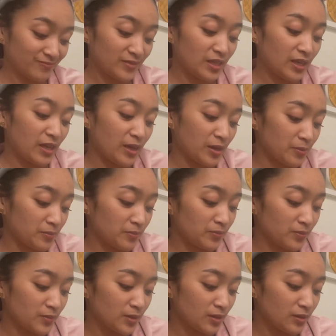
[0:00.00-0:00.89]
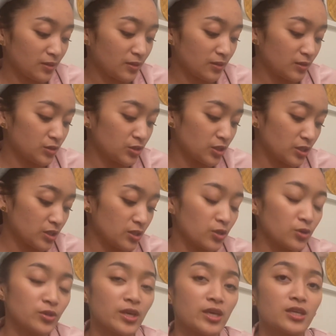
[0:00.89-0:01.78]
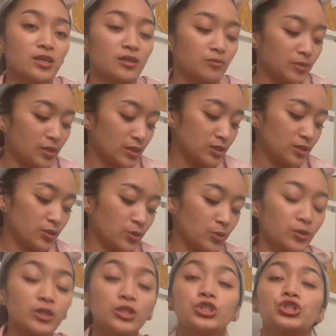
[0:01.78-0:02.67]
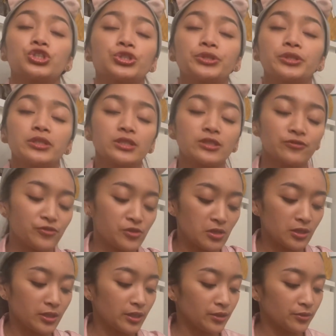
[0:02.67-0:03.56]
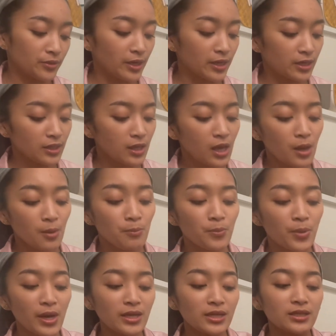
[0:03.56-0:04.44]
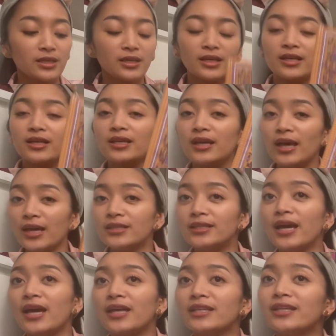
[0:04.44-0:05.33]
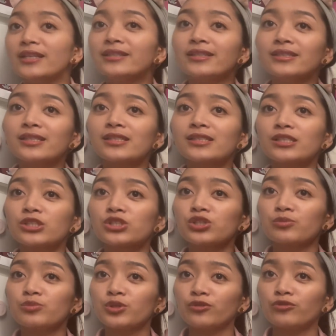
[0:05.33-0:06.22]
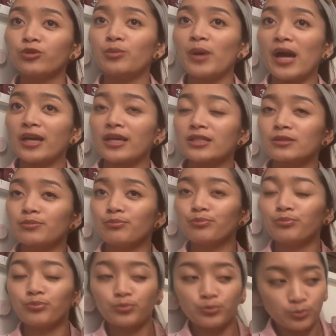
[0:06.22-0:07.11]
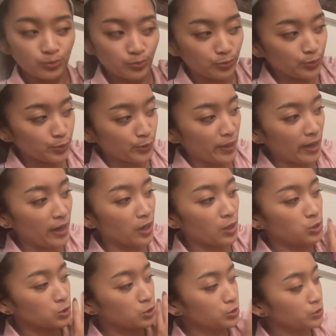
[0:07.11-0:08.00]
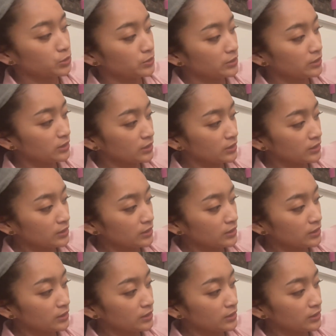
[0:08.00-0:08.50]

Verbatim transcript: Yeah, just so they can be so luxurious feeling, right? But again, this is such a beautiful bag. It's brown,